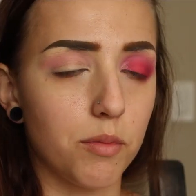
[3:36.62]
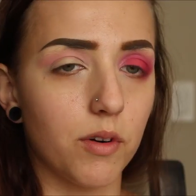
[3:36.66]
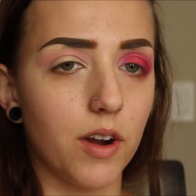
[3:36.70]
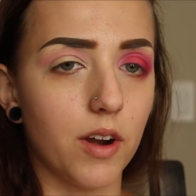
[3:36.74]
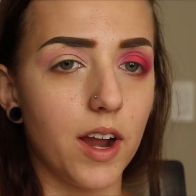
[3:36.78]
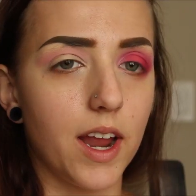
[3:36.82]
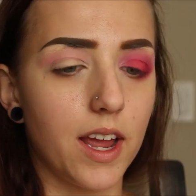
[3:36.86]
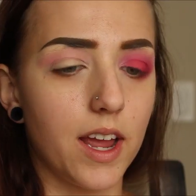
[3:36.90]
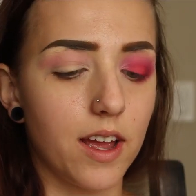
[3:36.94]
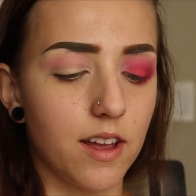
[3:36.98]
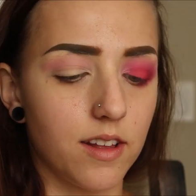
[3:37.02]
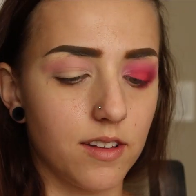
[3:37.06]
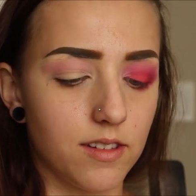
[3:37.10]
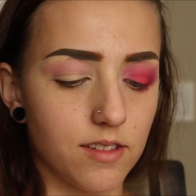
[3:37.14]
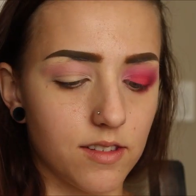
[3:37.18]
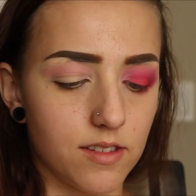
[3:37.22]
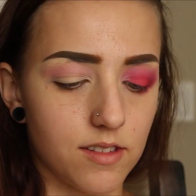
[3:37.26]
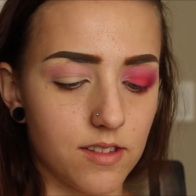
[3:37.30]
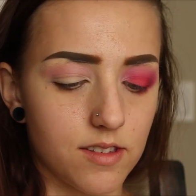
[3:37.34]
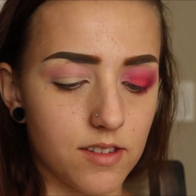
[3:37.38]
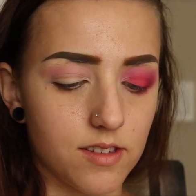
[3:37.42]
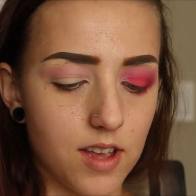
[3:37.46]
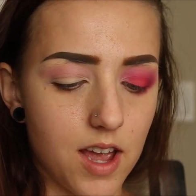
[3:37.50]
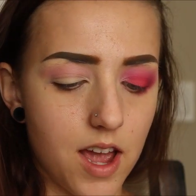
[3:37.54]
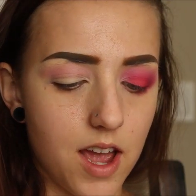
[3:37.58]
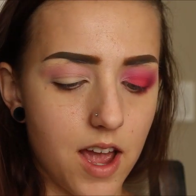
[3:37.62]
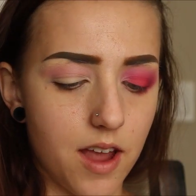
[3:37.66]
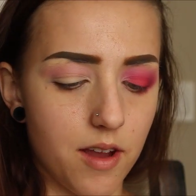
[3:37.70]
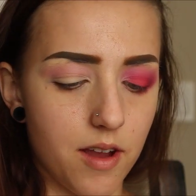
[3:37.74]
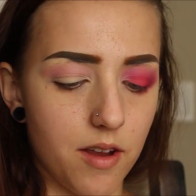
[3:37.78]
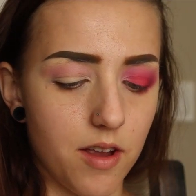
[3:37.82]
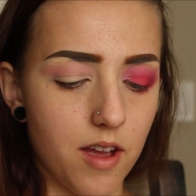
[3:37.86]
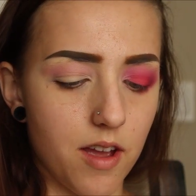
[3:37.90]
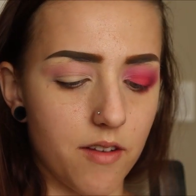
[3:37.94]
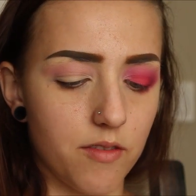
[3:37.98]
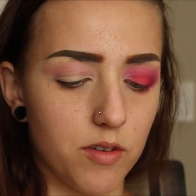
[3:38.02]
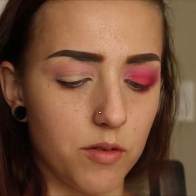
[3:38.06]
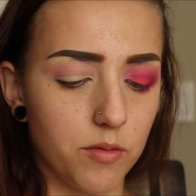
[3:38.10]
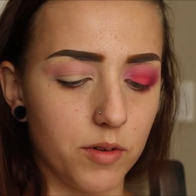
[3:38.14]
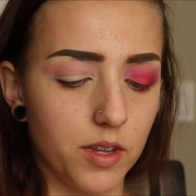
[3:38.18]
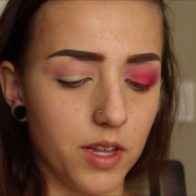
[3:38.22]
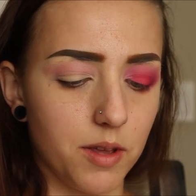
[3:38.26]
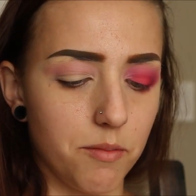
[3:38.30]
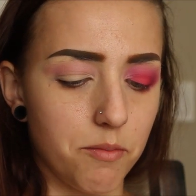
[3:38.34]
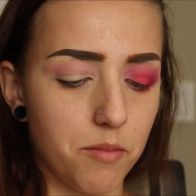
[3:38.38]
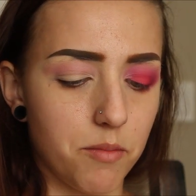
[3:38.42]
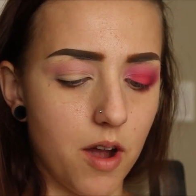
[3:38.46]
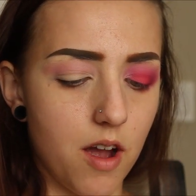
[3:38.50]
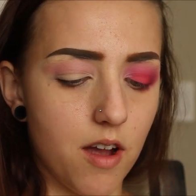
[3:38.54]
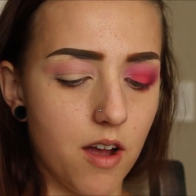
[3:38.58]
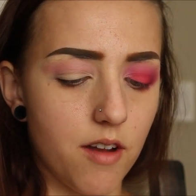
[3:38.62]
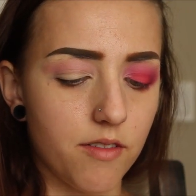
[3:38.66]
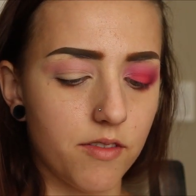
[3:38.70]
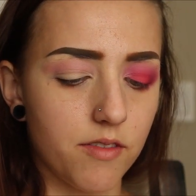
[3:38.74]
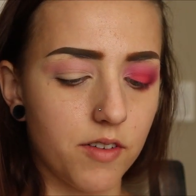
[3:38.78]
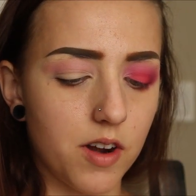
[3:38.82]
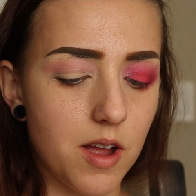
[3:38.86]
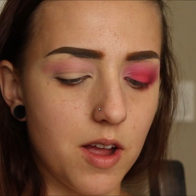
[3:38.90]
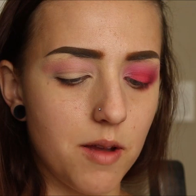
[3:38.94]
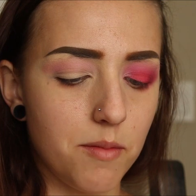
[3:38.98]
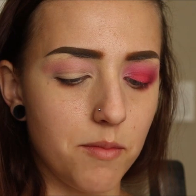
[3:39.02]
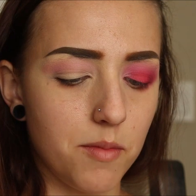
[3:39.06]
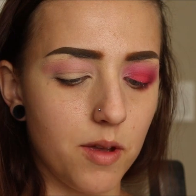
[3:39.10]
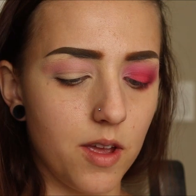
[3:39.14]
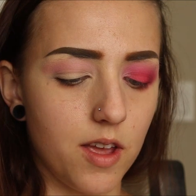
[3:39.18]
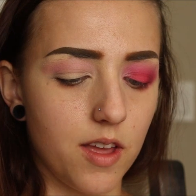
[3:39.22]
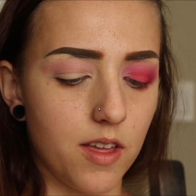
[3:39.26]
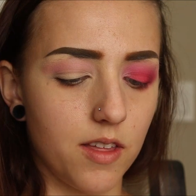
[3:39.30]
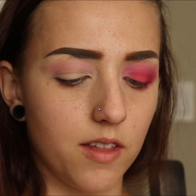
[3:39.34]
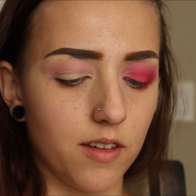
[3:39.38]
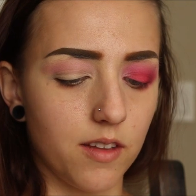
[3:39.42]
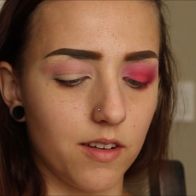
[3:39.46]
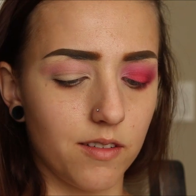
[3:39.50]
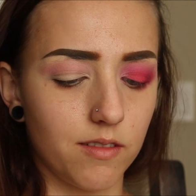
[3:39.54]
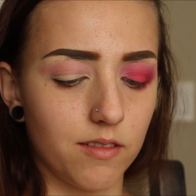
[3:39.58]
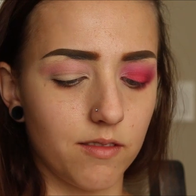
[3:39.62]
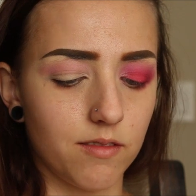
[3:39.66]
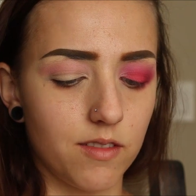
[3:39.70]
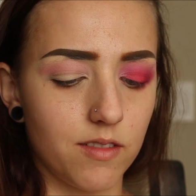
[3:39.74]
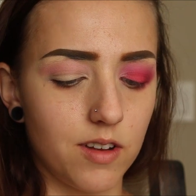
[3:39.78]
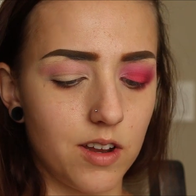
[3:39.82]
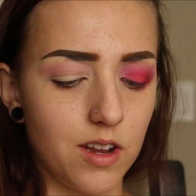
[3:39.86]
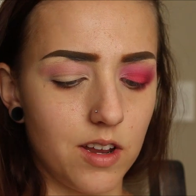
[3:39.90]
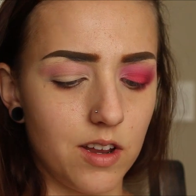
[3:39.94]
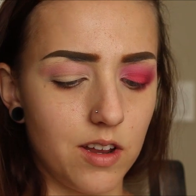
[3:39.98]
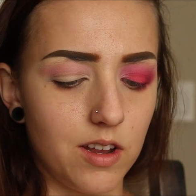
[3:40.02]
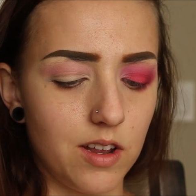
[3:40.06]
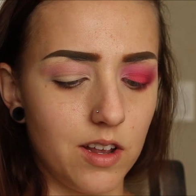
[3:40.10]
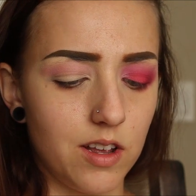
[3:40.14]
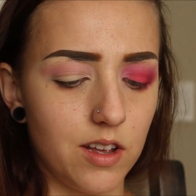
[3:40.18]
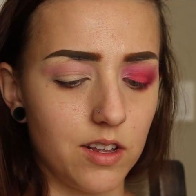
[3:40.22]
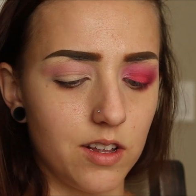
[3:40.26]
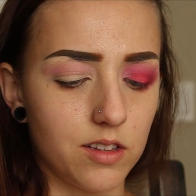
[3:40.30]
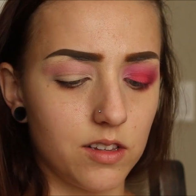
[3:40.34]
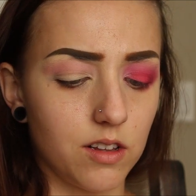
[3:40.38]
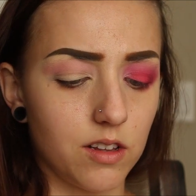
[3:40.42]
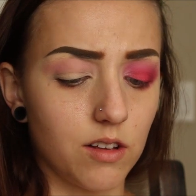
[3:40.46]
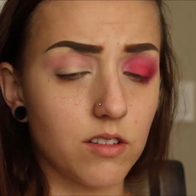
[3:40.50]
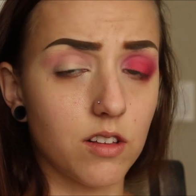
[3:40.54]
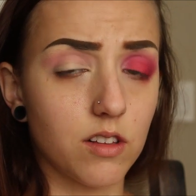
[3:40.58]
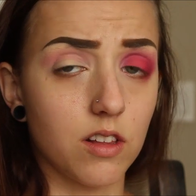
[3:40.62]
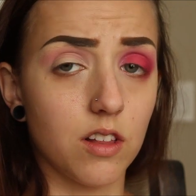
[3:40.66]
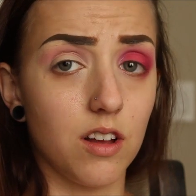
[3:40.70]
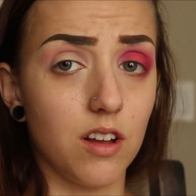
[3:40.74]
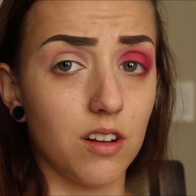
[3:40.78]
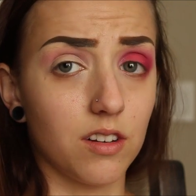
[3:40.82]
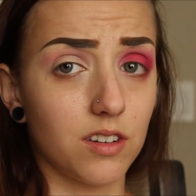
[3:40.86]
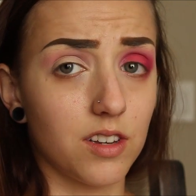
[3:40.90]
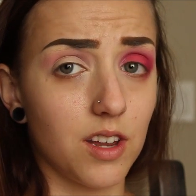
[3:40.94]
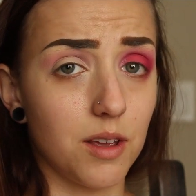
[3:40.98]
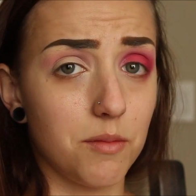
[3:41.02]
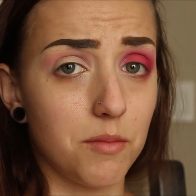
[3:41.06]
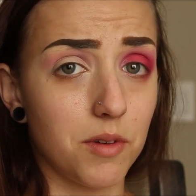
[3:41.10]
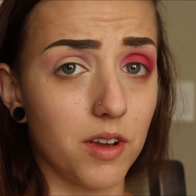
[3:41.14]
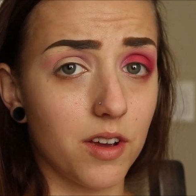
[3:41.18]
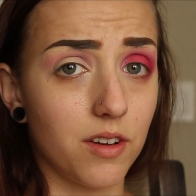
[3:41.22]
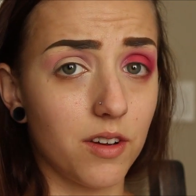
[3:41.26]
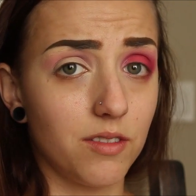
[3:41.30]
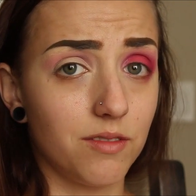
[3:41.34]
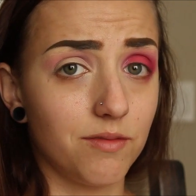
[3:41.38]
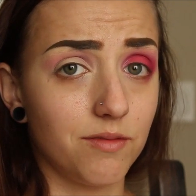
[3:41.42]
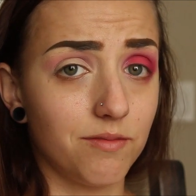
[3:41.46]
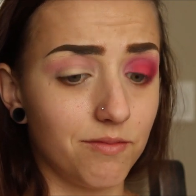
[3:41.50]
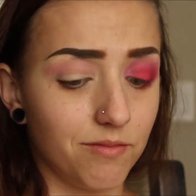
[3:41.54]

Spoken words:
brands I ever really bought from, and that was a long time ago.